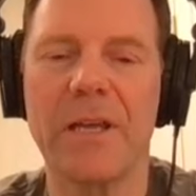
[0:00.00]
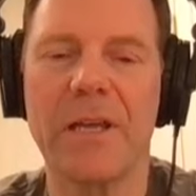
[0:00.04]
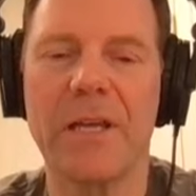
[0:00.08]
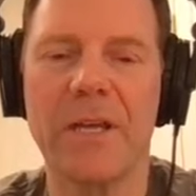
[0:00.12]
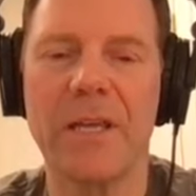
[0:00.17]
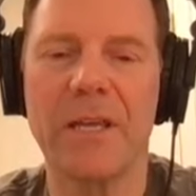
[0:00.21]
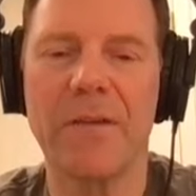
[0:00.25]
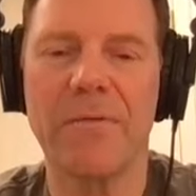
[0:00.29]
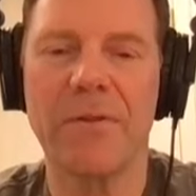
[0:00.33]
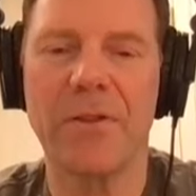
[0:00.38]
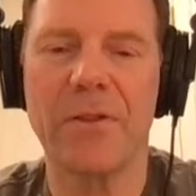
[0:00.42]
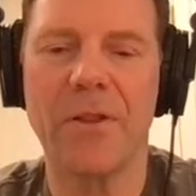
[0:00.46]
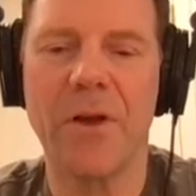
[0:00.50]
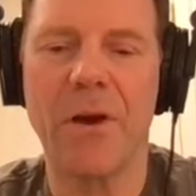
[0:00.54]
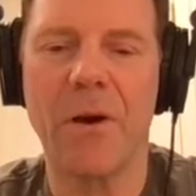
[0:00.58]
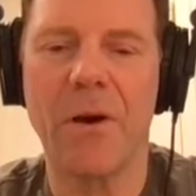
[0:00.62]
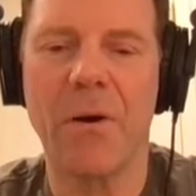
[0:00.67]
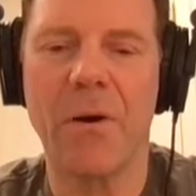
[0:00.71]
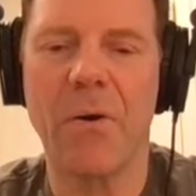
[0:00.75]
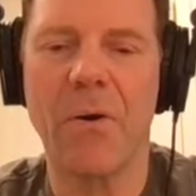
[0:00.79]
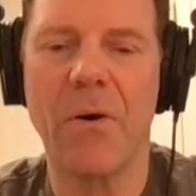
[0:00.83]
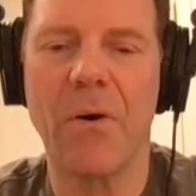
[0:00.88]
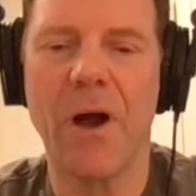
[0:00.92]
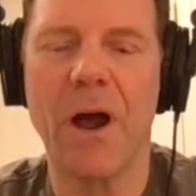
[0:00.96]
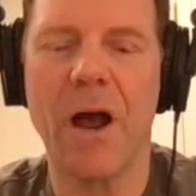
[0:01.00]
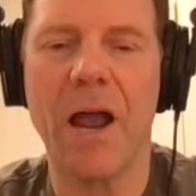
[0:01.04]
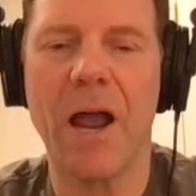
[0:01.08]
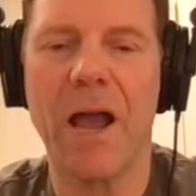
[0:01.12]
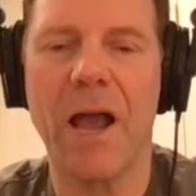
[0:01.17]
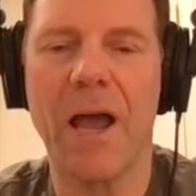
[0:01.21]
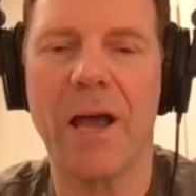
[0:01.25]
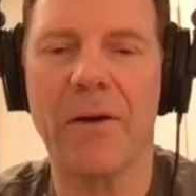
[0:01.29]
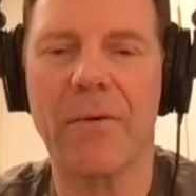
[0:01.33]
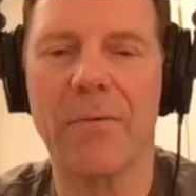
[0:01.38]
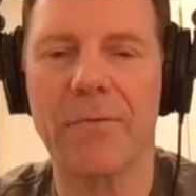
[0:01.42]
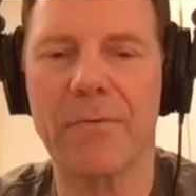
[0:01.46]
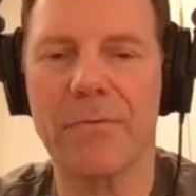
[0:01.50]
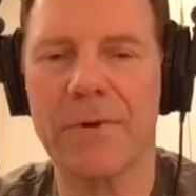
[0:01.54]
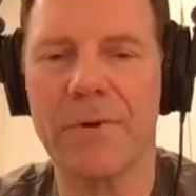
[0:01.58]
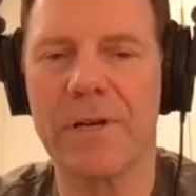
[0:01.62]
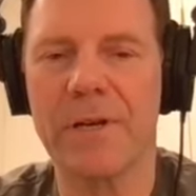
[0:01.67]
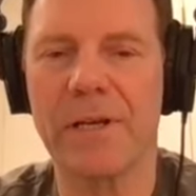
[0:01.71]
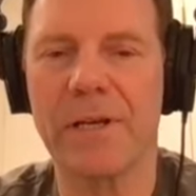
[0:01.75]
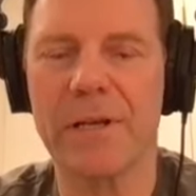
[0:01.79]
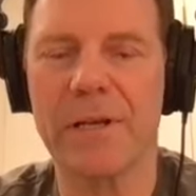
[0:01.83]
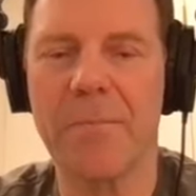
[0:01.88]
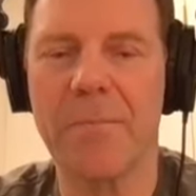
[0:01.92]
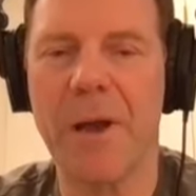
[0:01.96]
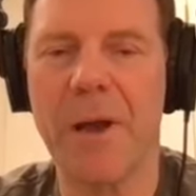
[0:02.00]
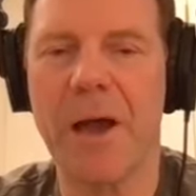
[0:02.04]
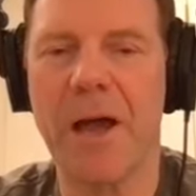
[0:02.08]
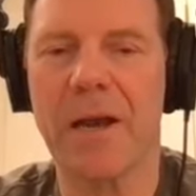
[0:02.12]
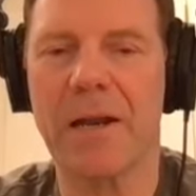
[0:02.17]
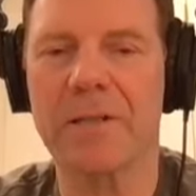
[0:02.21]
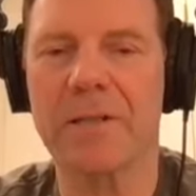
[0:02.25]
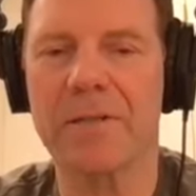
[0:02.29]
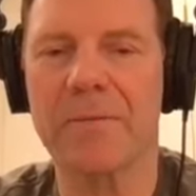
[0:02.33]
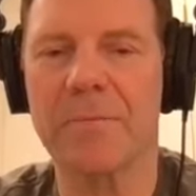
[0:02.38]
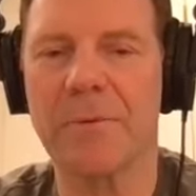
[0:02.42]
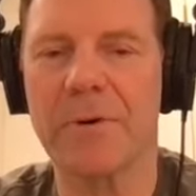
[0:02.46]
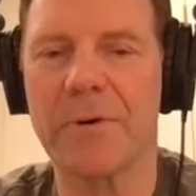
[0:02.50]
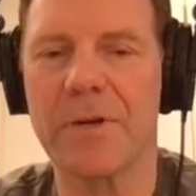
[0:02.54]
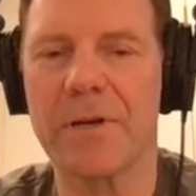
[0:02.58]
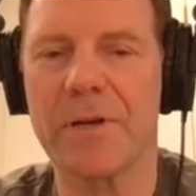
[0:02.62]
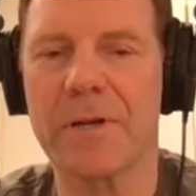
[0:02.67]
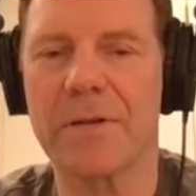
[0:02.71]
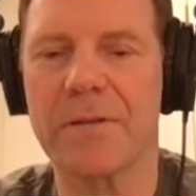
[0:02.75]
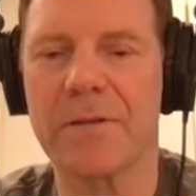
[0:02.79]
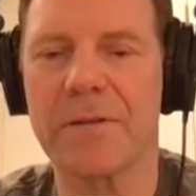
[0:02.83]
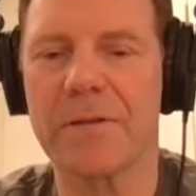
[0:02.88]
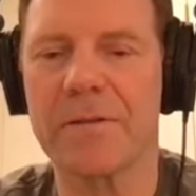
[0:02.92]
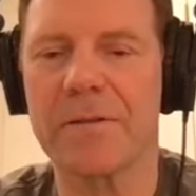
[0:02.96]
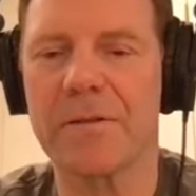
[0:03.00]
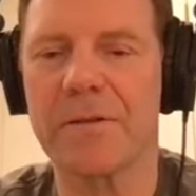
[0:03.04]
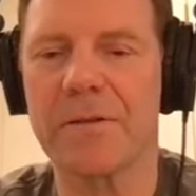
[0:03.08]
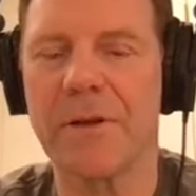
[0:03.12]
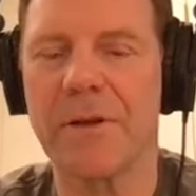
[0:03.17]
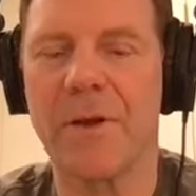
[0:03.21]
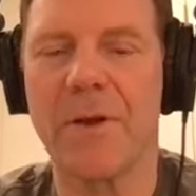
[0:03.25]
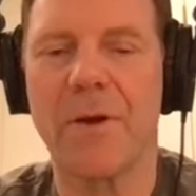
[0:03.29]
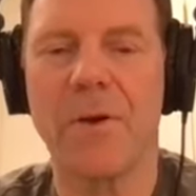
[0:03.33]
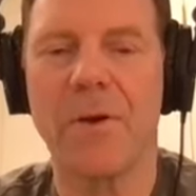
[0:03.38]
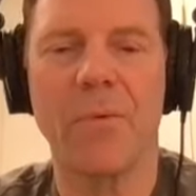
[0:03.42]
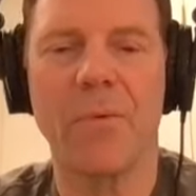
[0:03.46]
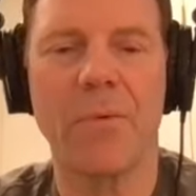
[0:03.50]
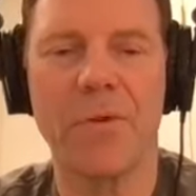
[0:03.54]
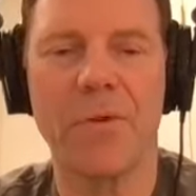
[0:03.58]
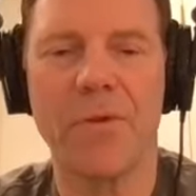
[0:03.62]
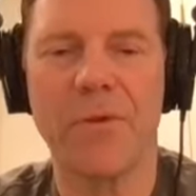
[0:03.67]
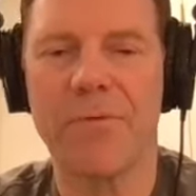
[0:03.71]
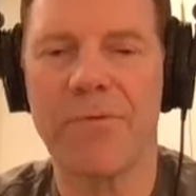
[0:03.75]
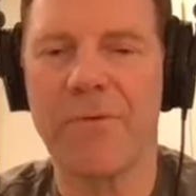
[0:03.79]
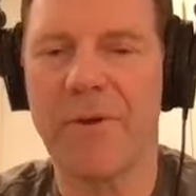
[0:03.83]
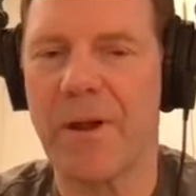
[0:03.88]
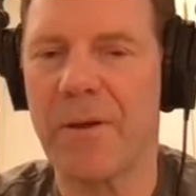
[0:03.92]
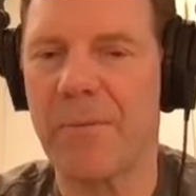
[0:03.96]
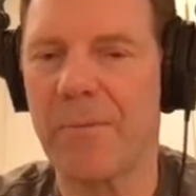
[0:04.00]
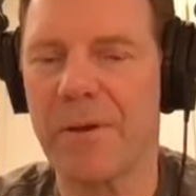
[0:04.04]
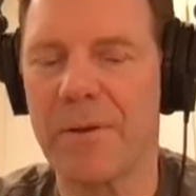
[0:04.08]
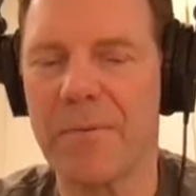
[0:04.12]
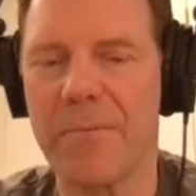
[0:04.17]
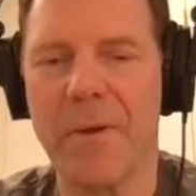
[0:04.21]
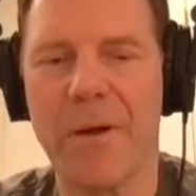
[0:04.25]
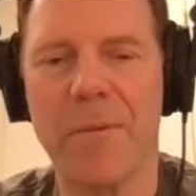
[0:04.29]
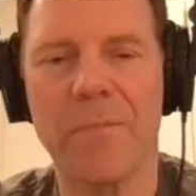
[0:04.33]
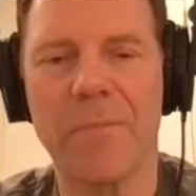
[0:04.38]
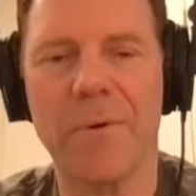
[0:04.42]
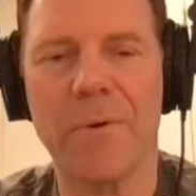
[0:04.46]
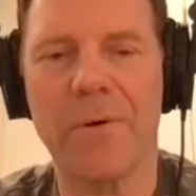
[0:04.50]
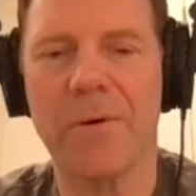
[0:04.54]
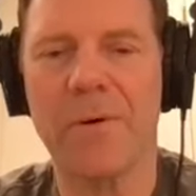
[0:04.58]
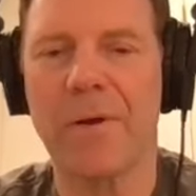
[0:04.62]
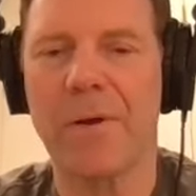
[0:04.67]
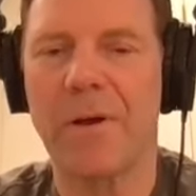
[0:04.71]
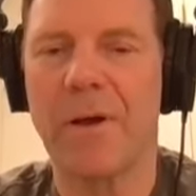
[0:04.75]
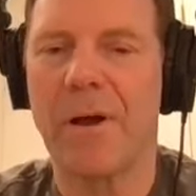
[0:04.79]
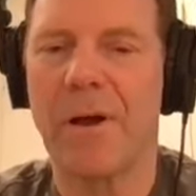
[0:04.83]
even though I had a really bad experience with a family member.